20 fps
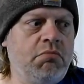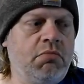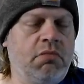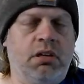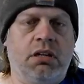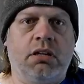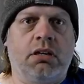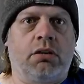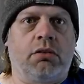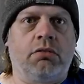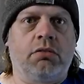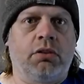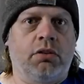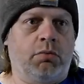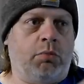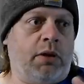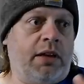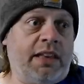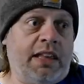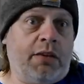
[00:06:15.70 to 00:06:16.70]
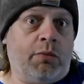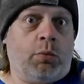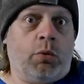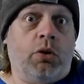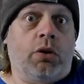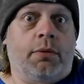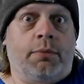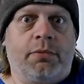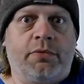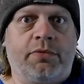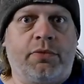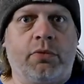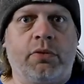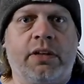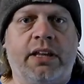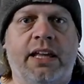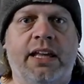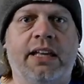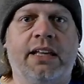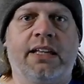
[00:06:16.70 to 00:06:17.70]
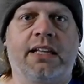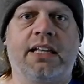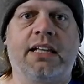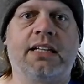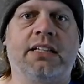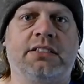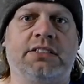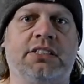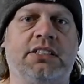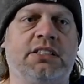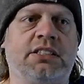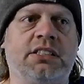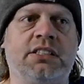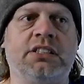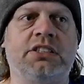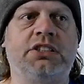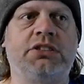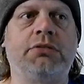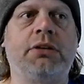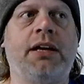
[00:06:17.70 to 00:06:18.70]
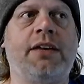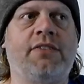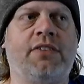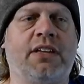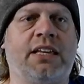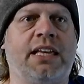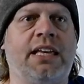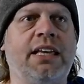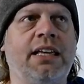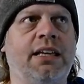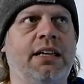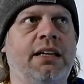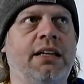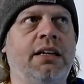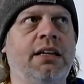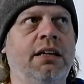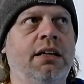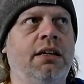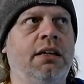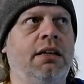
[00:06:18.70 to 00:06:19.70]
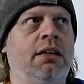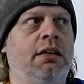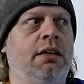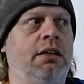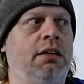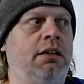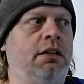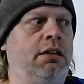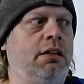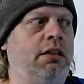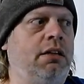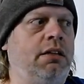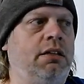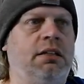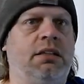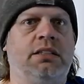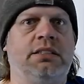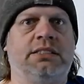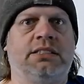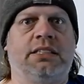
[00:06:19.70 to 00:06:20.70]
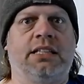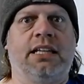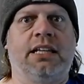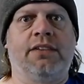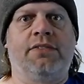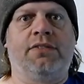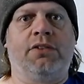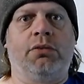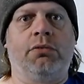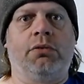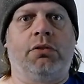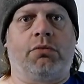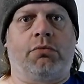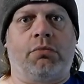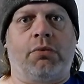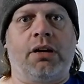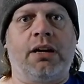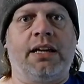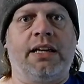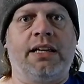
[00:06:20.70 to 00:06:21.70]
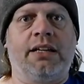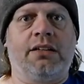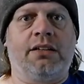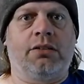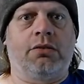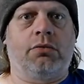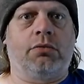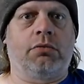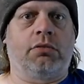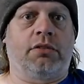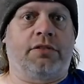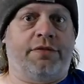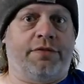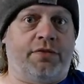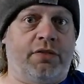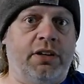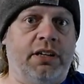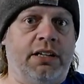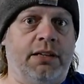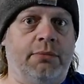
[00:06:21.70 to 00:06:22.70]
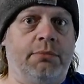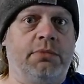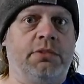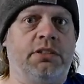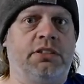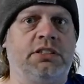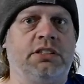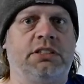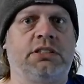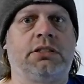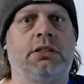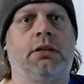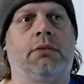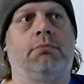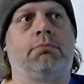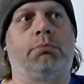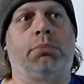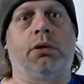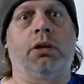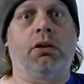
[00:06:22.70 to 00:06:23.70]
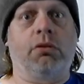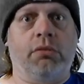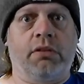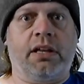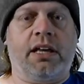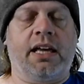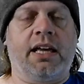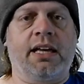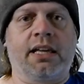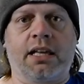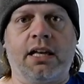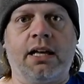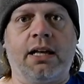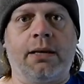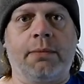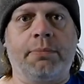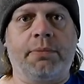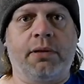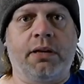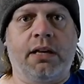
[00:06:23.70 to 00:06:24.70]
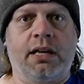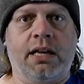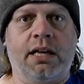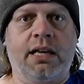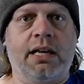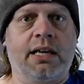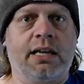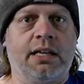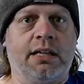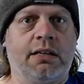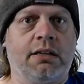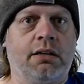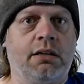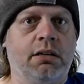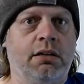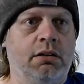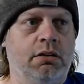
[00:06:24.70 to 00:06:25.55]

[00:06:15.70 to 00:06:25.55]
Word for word: you know, the way they were before they had kids. Just because you have a kid uh, doesn't give you the right or the freedom to just blow the heck up. And